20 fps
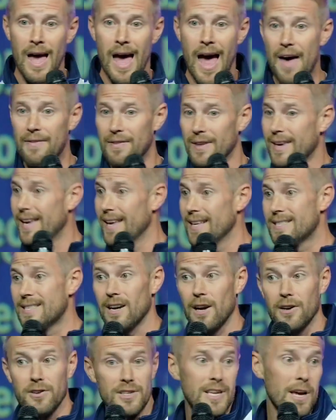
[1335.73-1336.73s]
And the kids
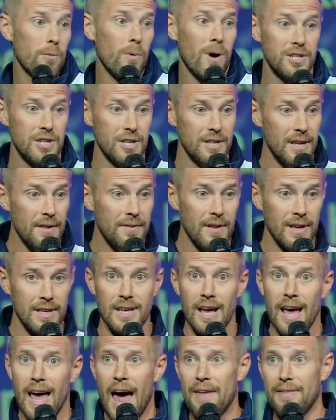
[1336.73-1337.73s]
didn't understand why she did this.
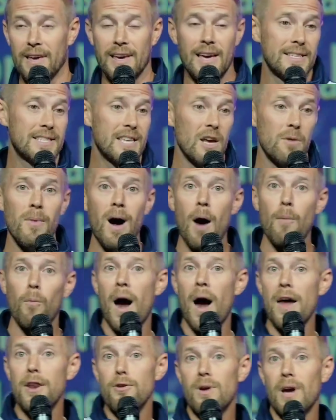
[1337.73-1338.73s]
And the kid said, Mom,
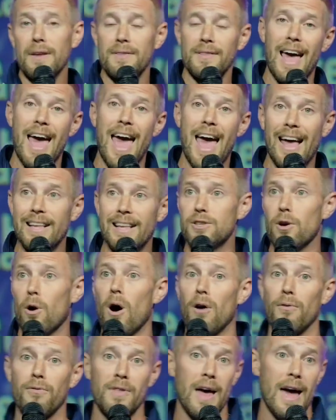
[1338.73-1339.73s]
why do you cut the ends
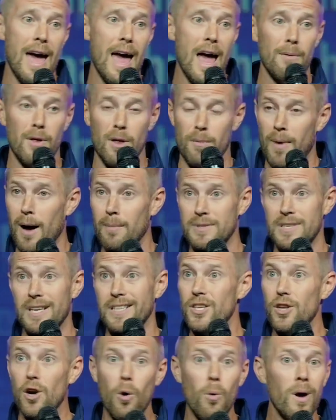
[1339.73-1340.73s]
off of the ham? And the mom
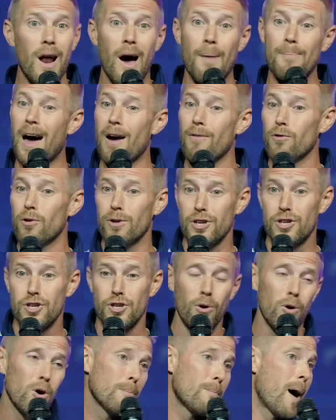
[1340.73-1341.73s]
says, you know what? I'm not really
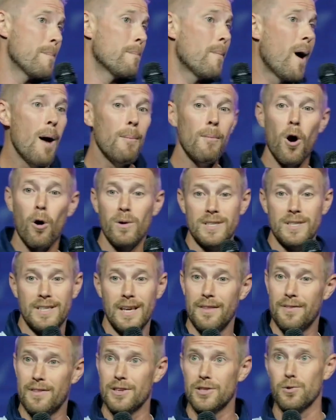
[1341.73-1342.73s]
sure. My mom always
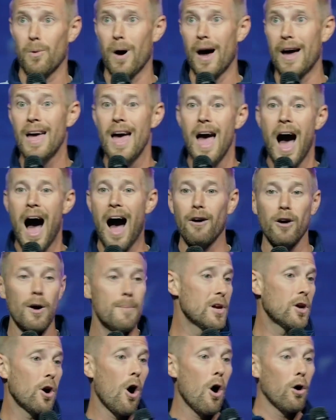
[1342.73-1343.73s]
did it this way. Let
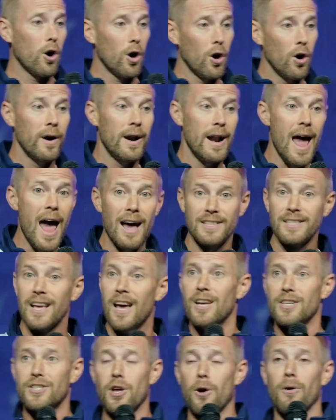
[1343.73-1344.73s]
me call her and ask.
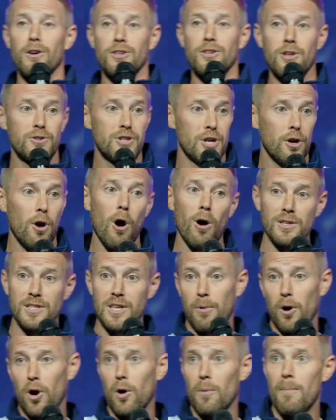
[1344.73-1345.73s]
So she calls
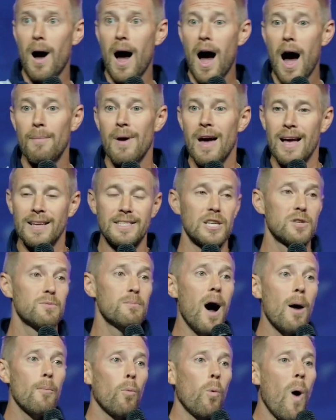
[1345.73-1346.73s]
up her mom, says,
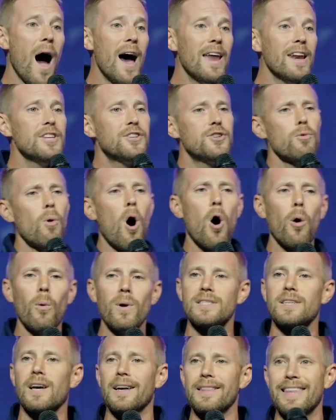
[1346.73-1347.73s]
Mom, why did you
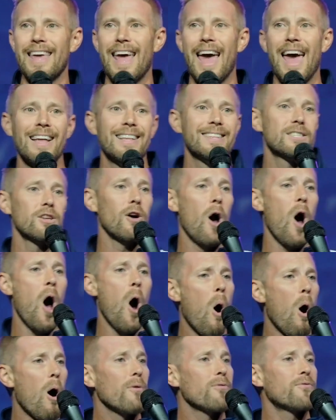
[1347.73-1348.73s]
always cut the ends
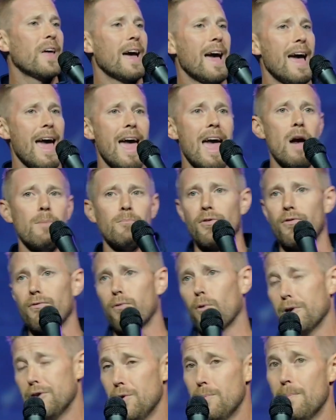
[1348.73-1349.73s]
off the ham
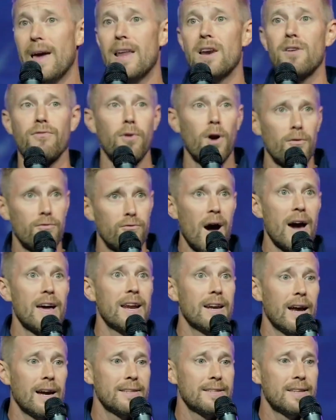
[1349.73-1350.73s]
before you made it for our Friday
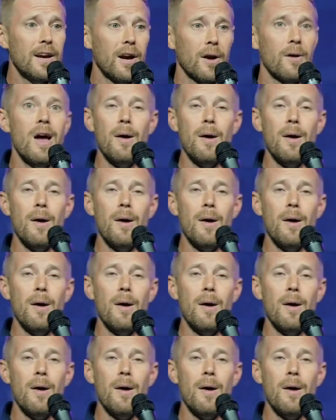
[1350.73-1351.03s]
night dinner?